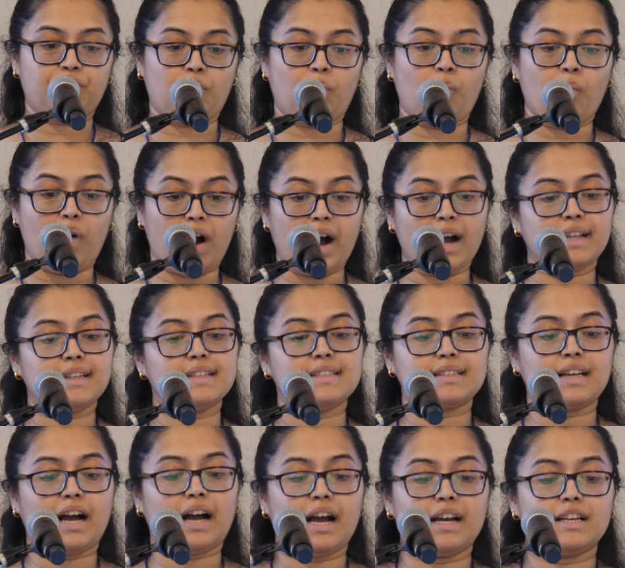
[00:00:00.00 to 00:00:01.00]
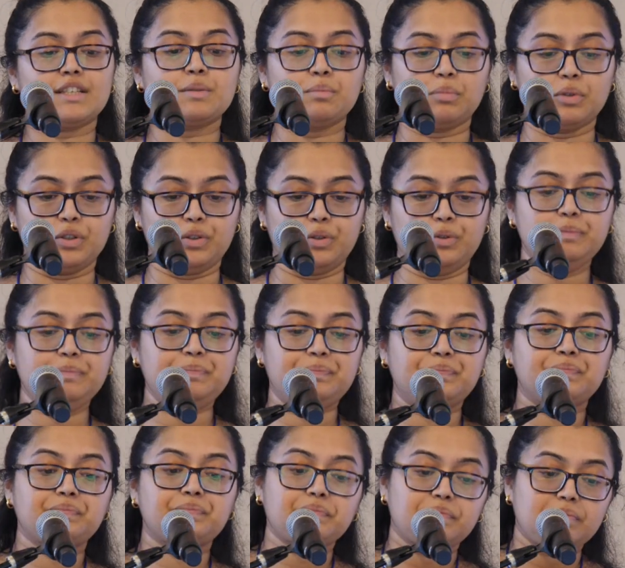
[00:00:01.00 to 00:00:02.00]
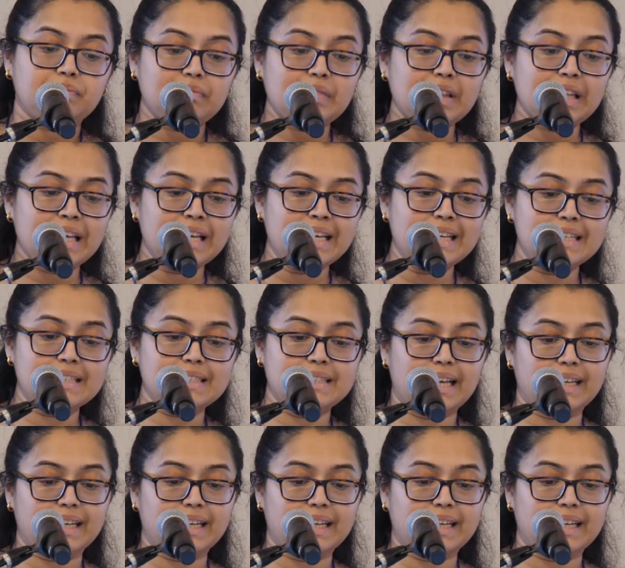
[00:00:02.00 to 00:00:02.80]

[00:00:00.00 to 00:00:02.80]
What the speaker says: for why the sky is blue is